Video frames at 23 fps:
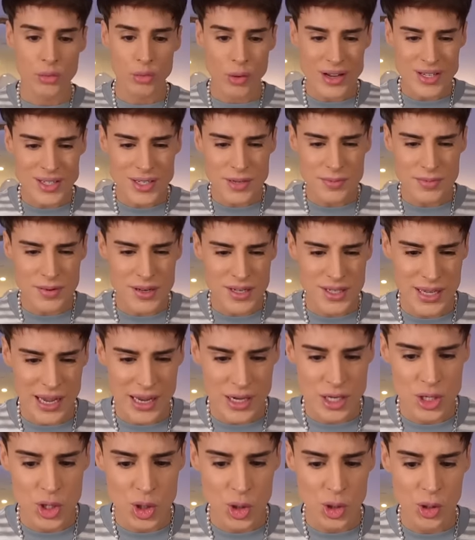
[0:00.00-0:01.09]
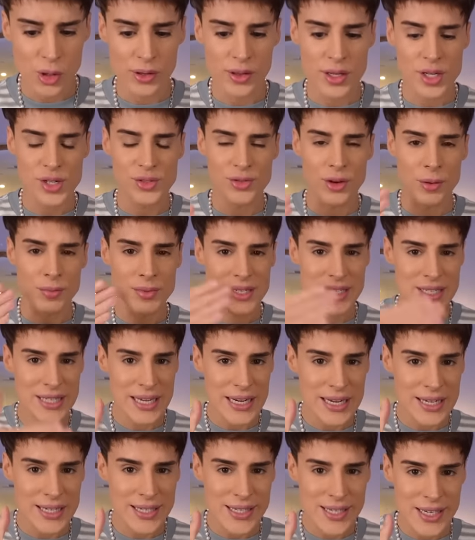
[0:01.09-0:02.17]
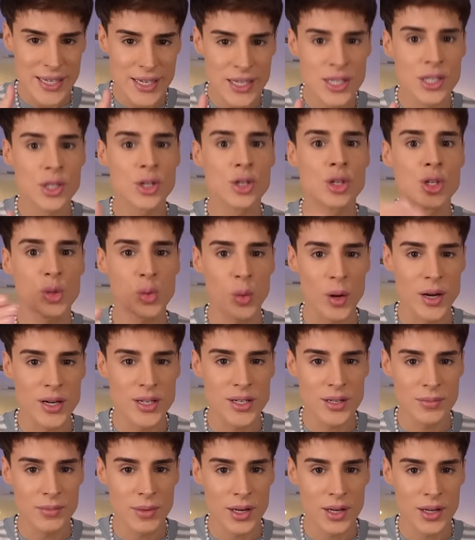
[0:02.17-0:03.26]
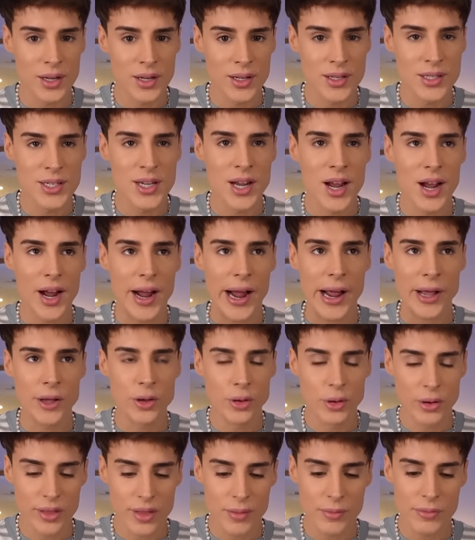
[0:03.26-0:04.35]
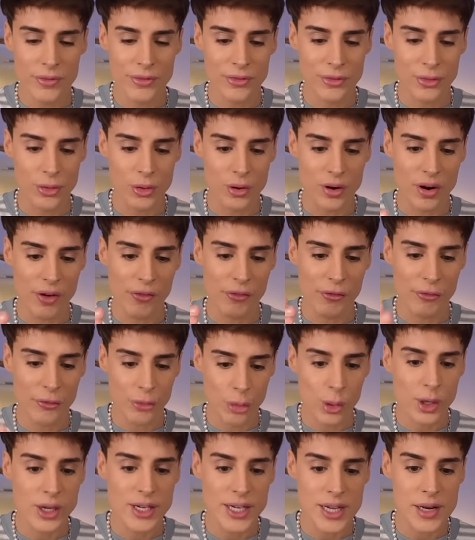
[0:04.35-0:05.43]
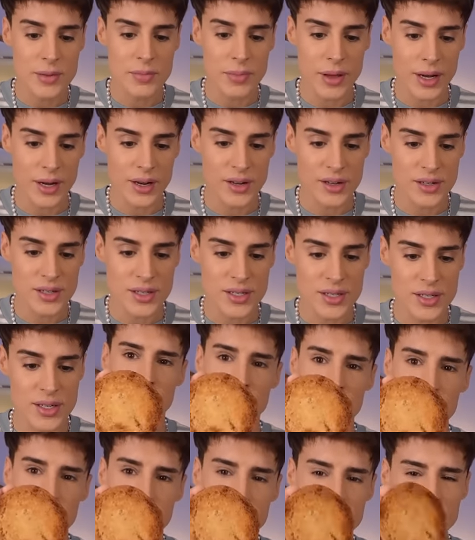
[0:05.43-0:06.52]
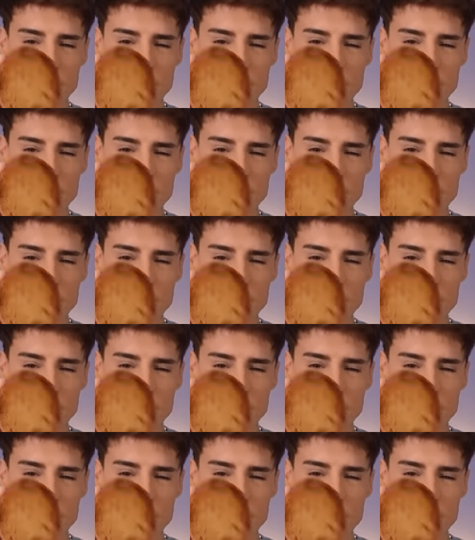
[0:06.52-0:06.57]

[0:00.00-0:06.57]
recipe said to cook this from 16 to 20 minutes. I cooked them for 14 minutes. Am I